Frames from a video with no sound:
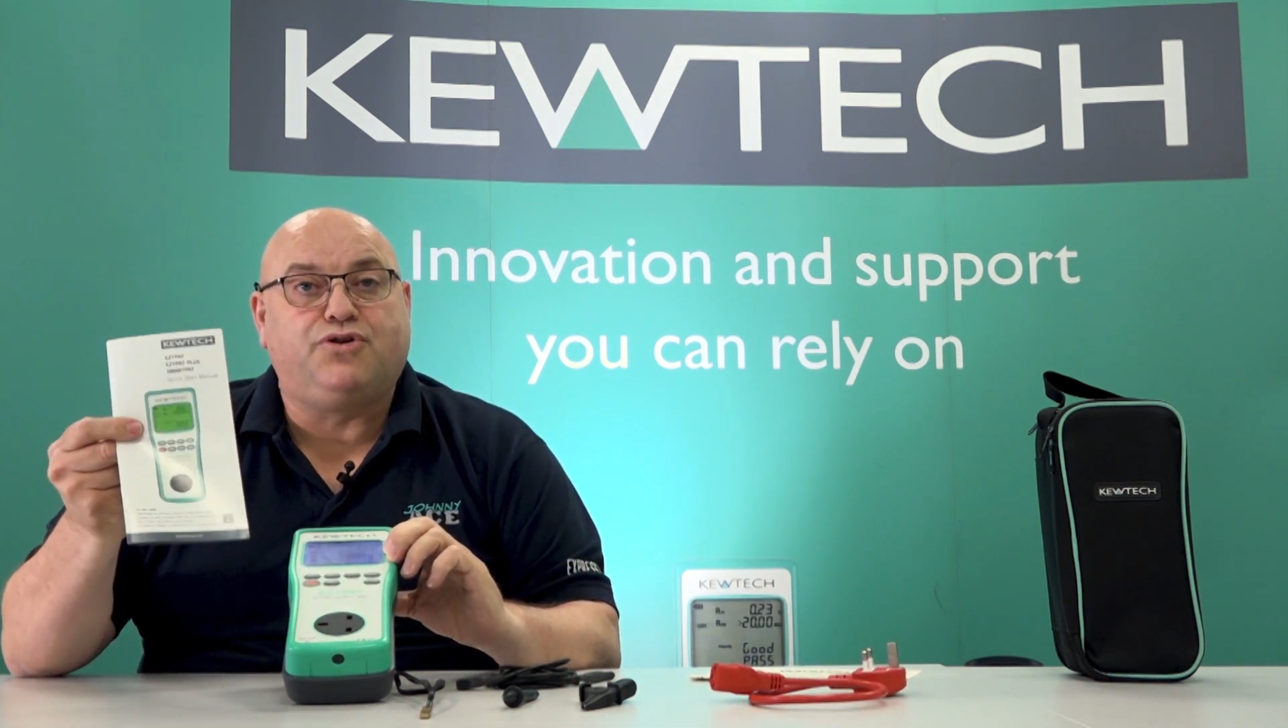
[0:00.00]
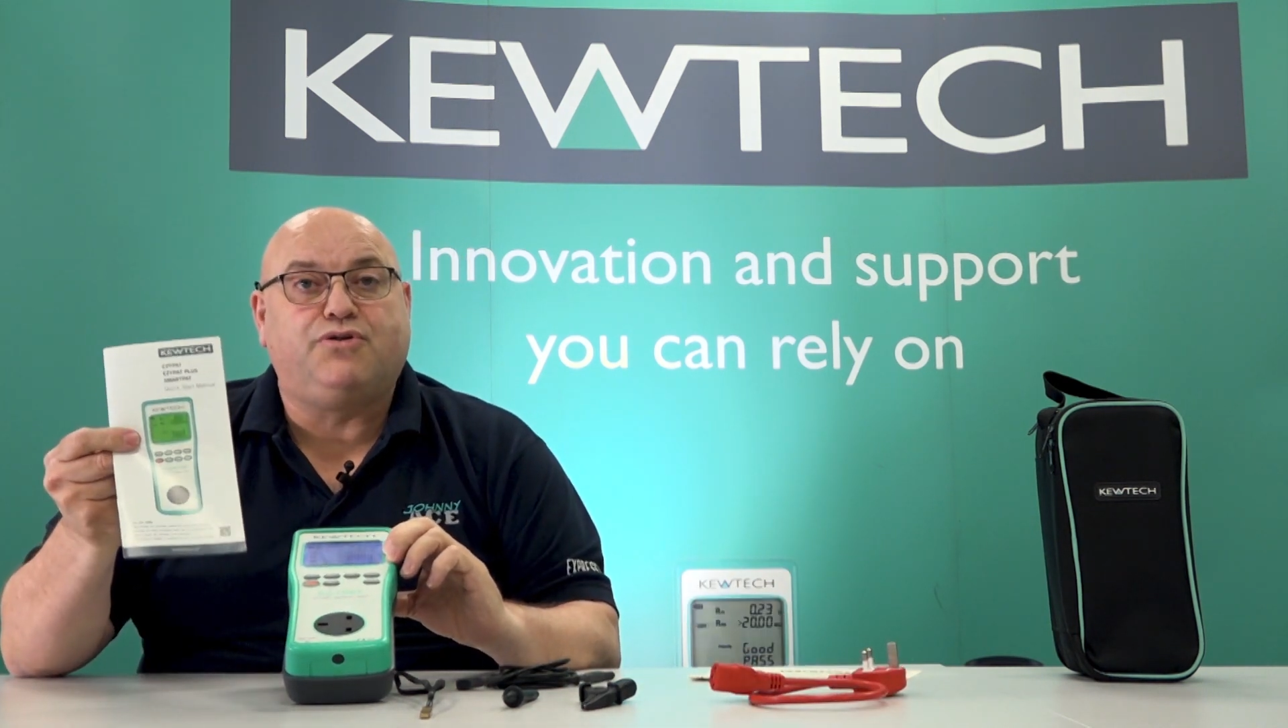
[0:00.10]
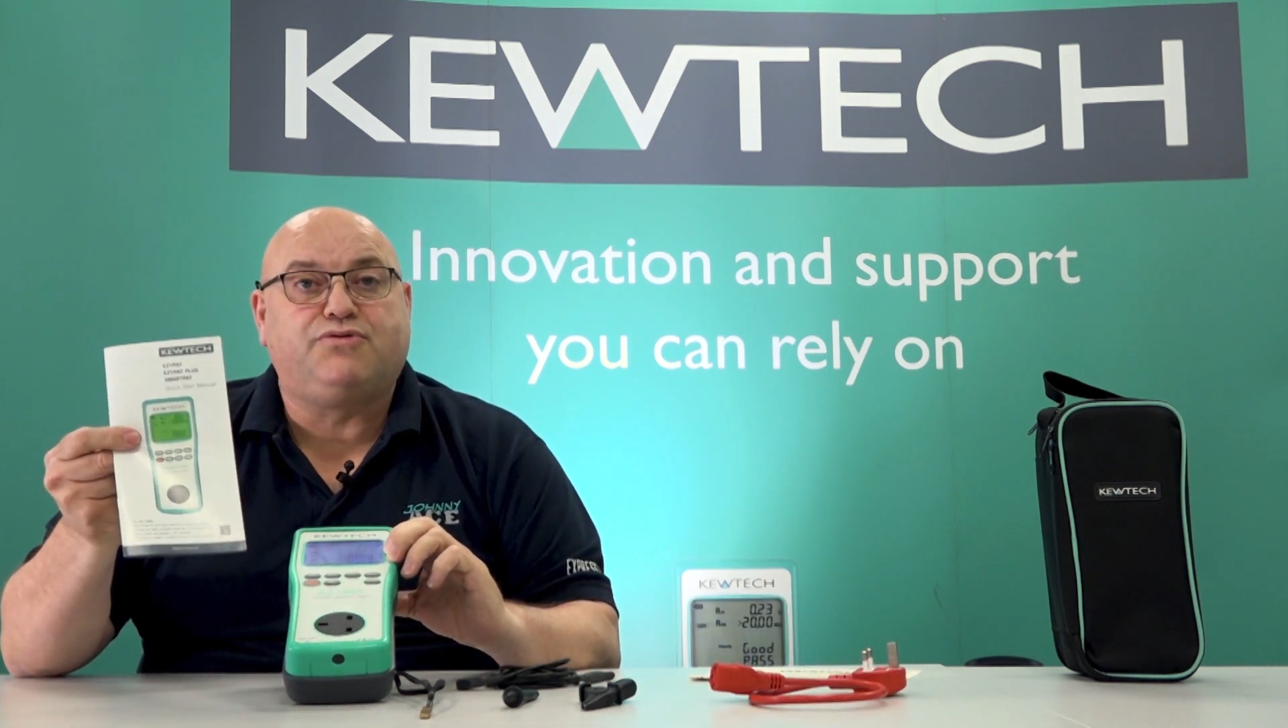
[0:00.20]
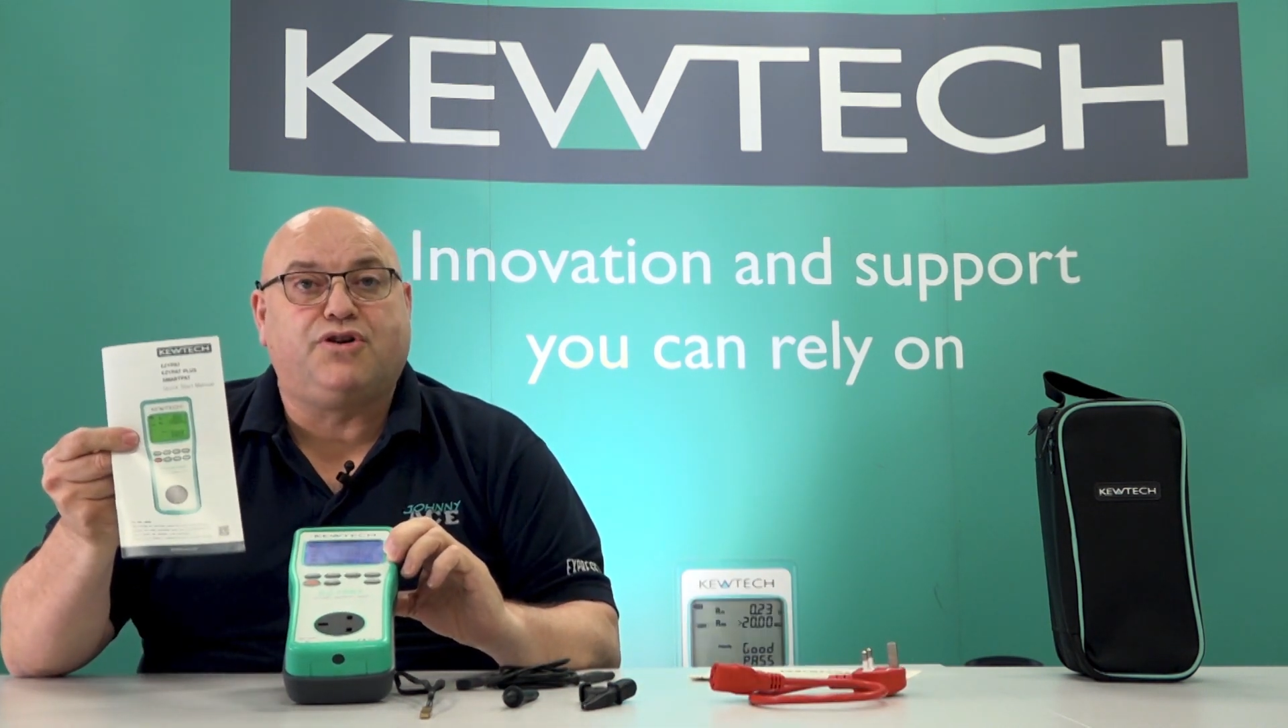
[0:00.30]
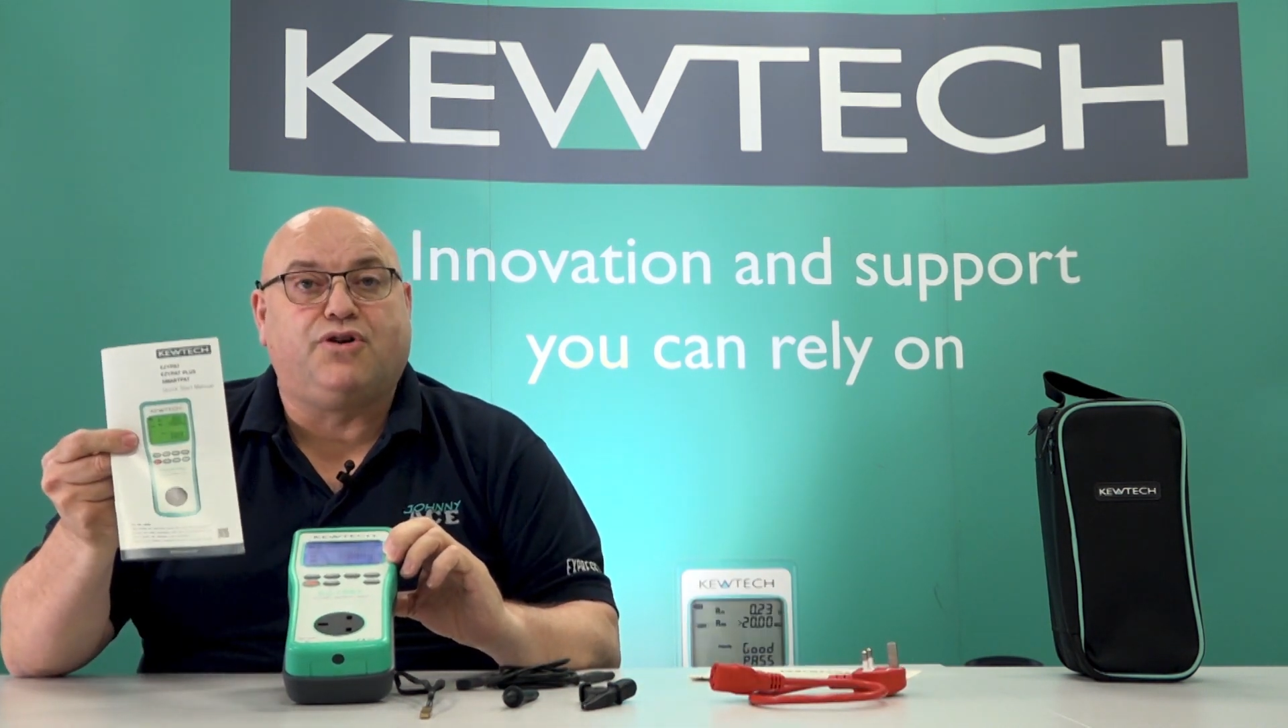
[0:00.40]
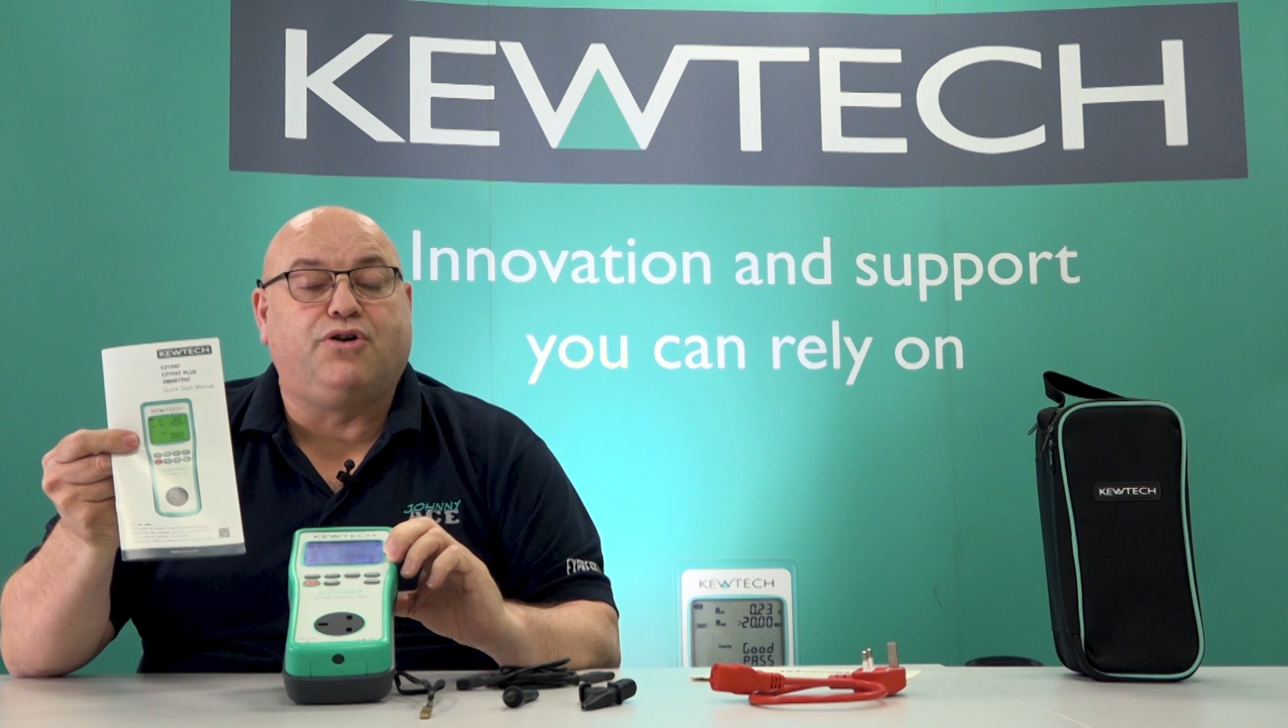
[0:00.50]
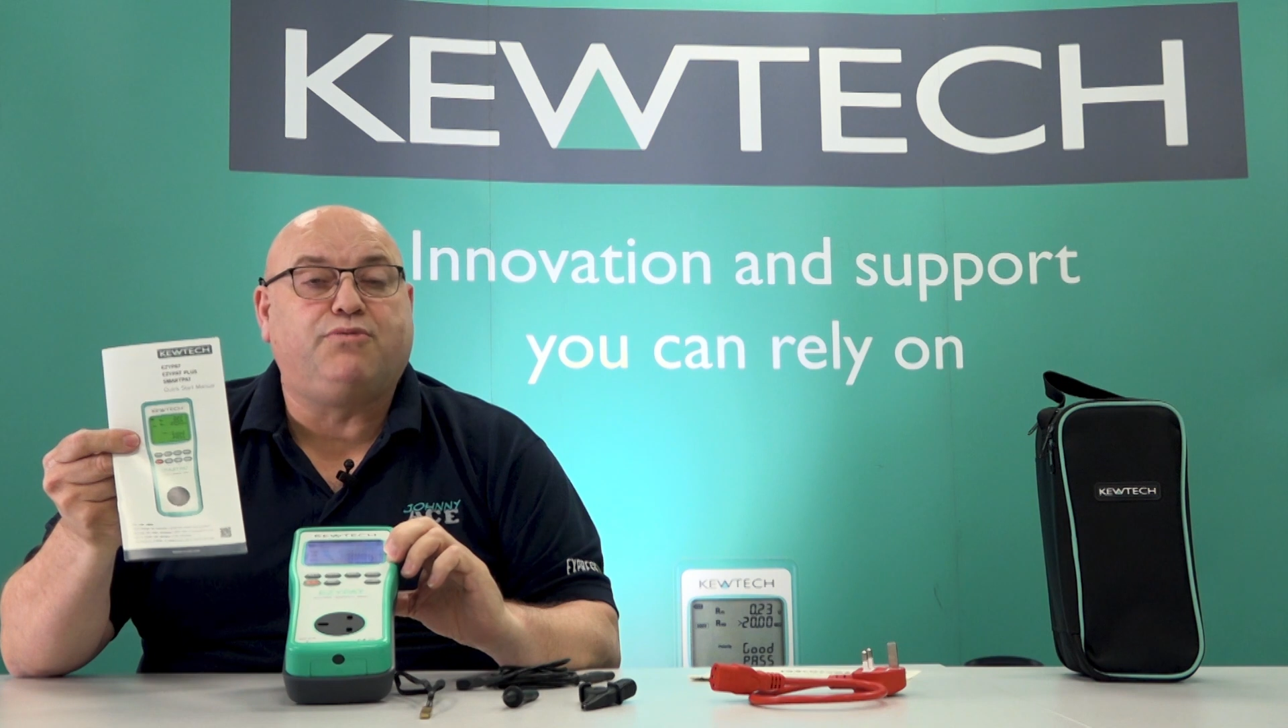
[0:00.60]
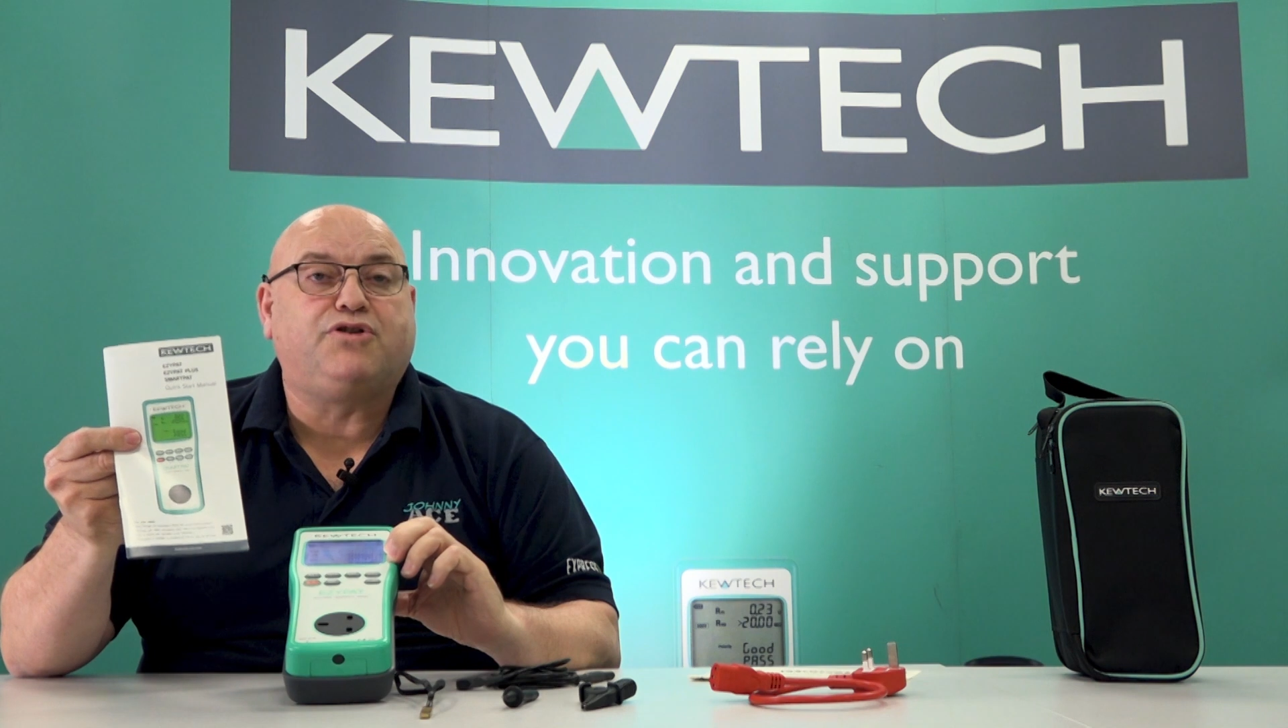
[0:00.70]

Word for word: user guide,